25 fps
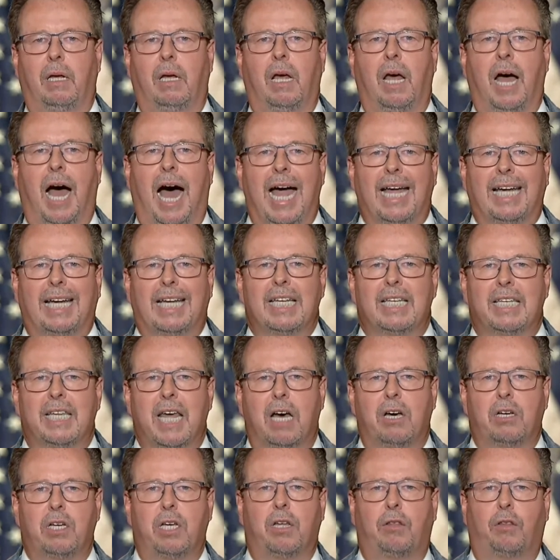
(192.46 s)
I can
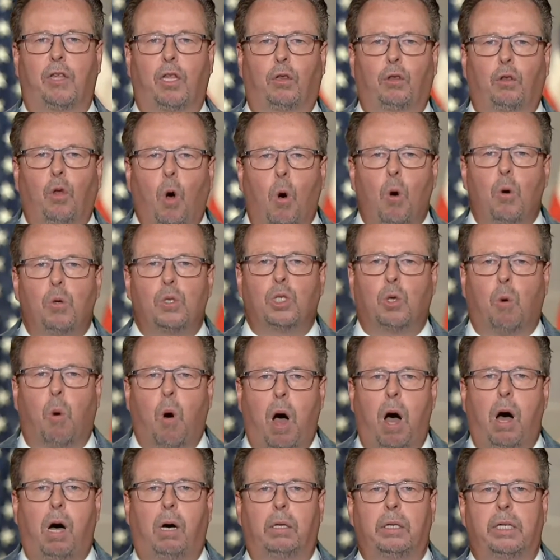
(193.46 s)
tell you that those
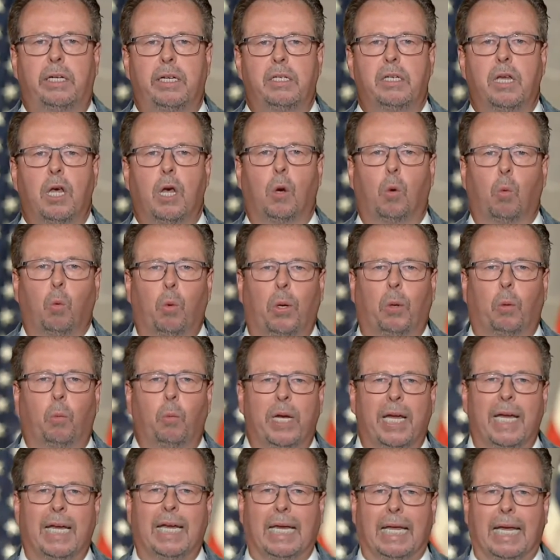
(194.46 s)
qualities we,
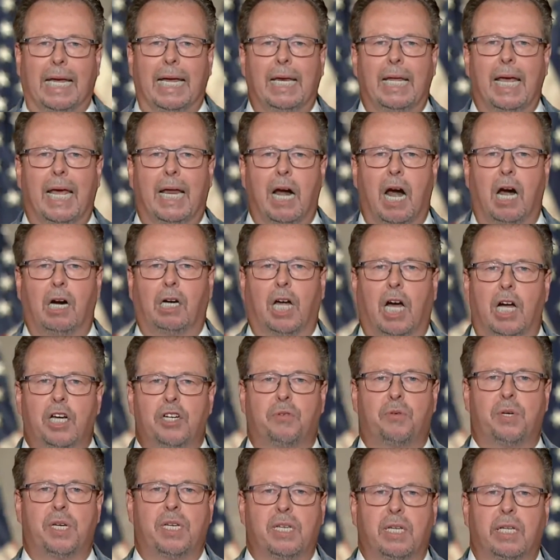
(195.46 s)
we need in our
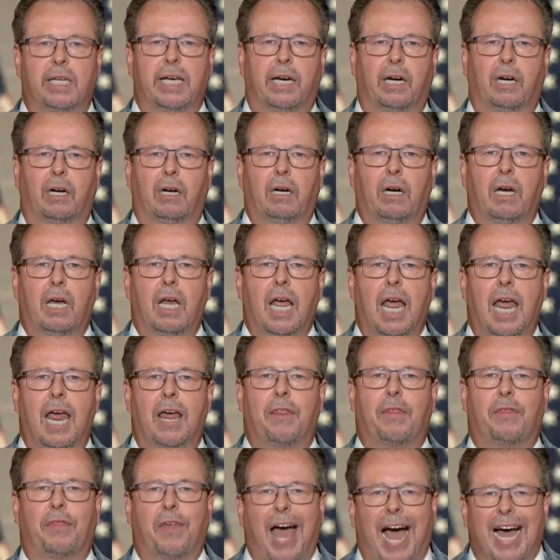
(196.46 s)
country's leader,
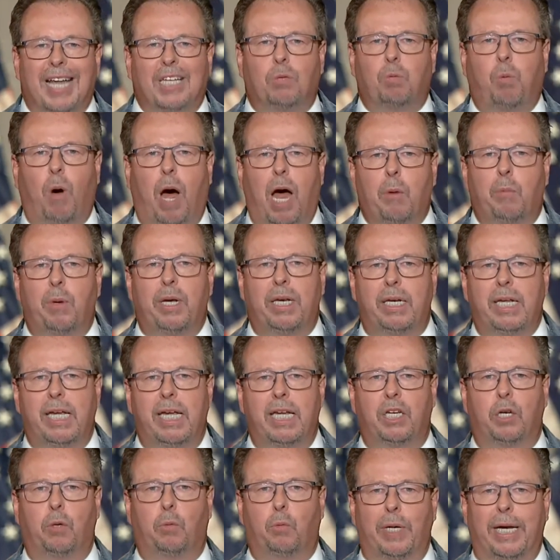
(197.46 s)
and that's why we need
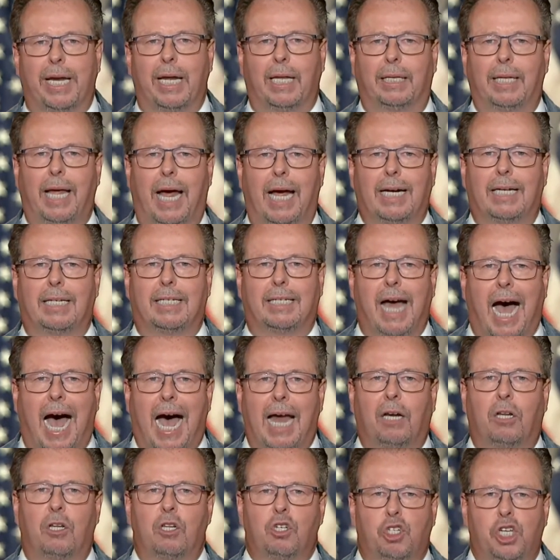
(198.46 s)
to reelect
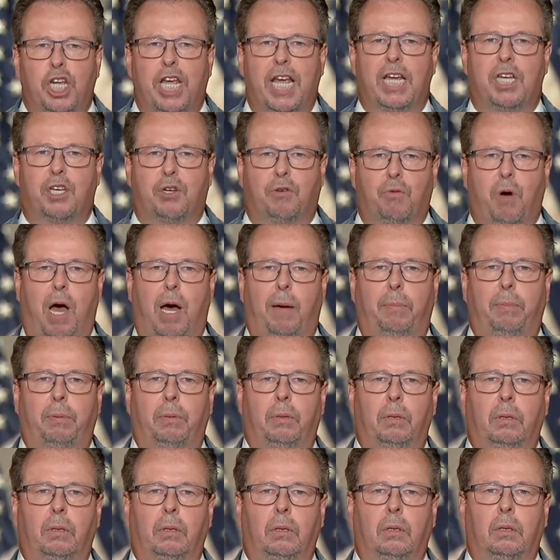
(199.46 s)
Donald J. Trump.
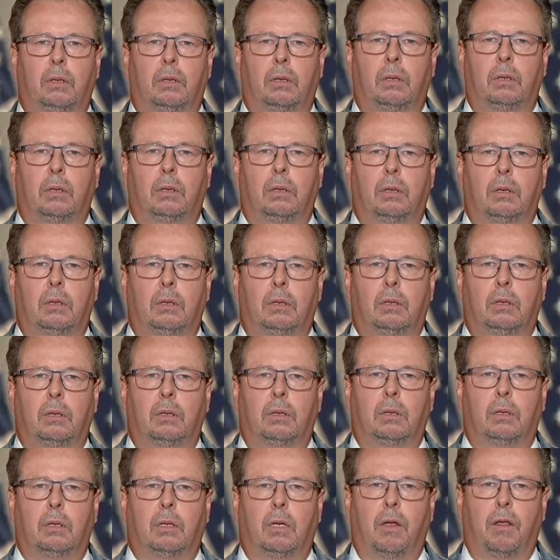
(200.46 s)

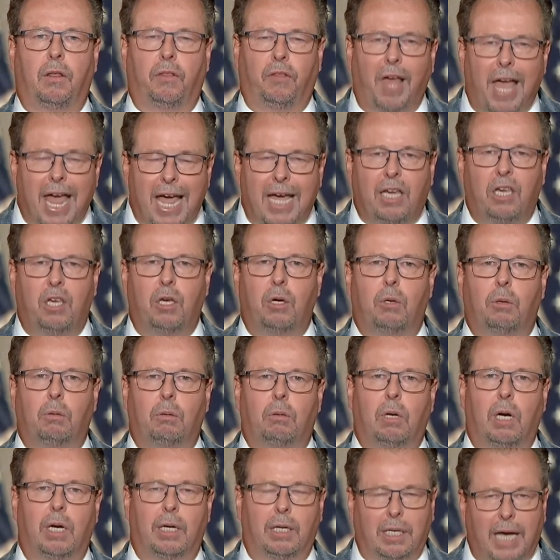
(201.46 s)
Thank you,
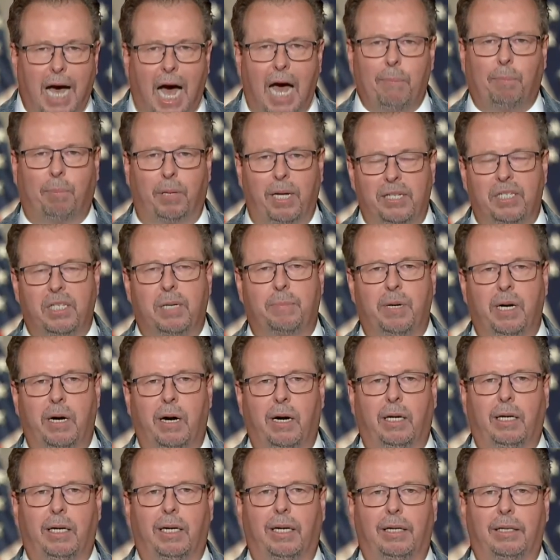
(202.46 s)
and God bless
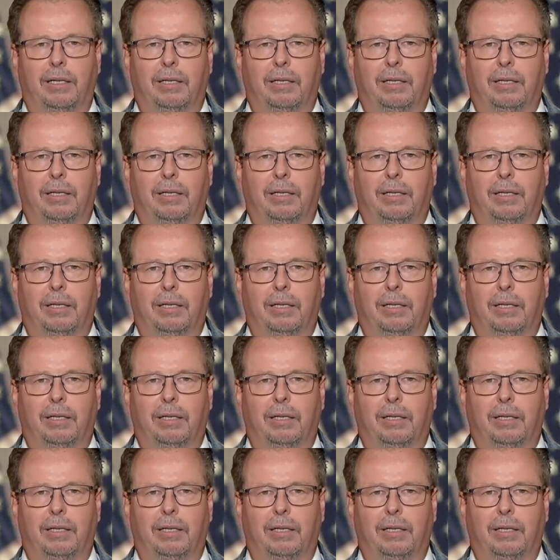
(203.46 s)
America.